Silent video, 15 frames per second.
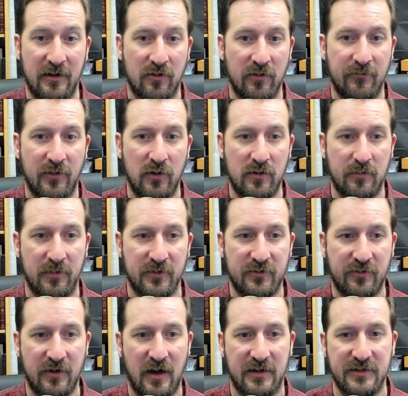irrevocable
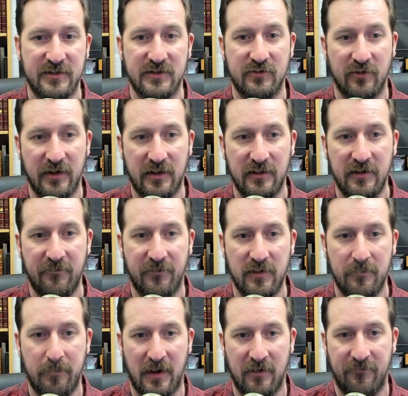trust strictly for
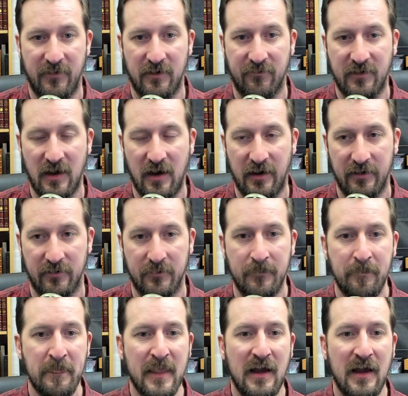the benefit of Kyle.